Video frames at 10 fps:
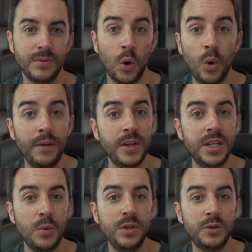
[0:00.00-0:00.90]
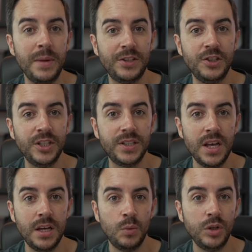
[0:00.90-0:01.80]
Or if you don't use Messages,
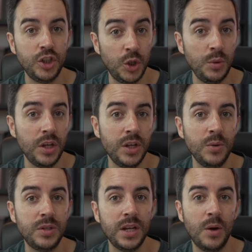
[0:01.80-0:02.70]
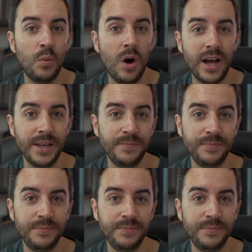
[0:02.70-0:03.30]
what do you use and why?